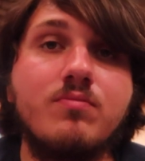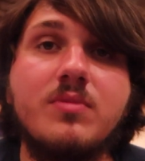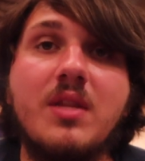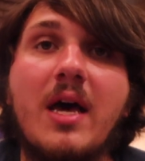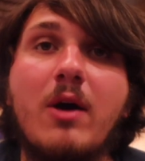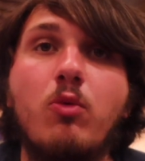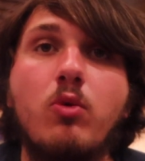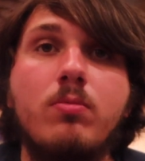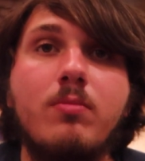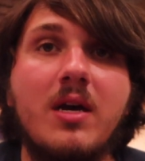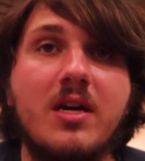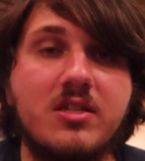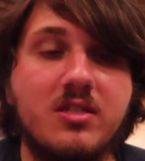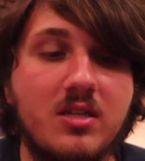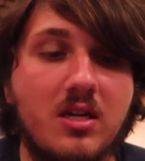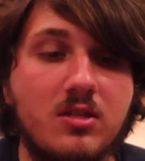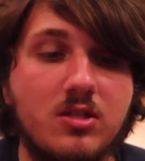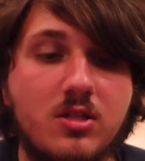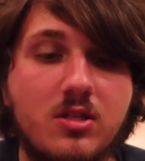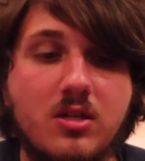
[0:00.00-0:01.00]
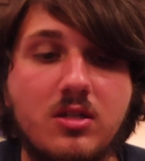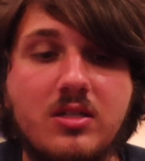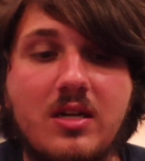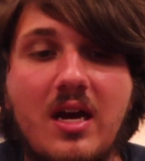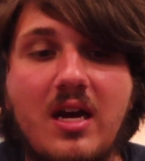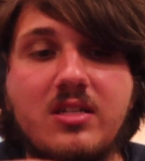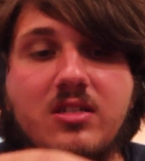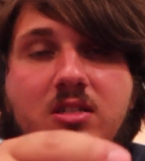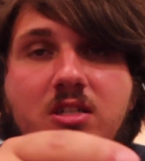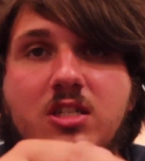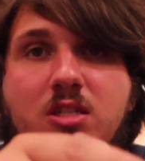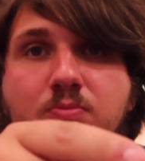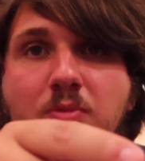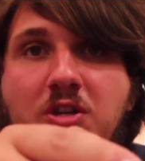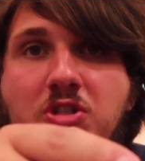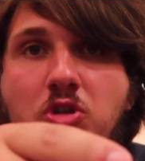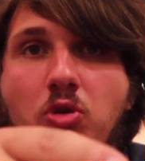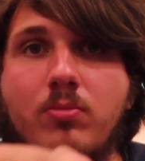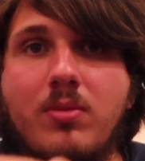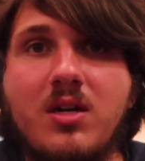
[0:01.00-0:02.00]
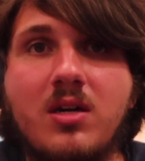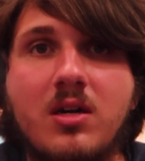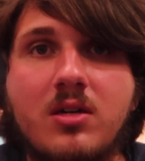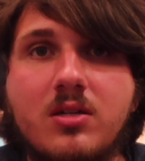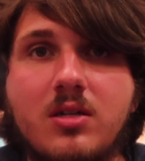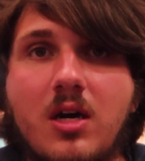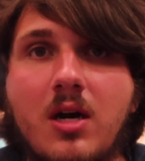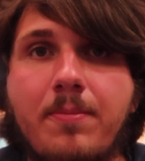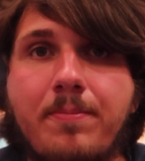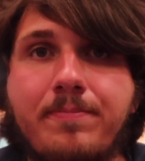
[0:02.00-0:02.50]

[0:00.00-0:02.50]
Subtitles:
That would make sense because it has an espresso bean on top.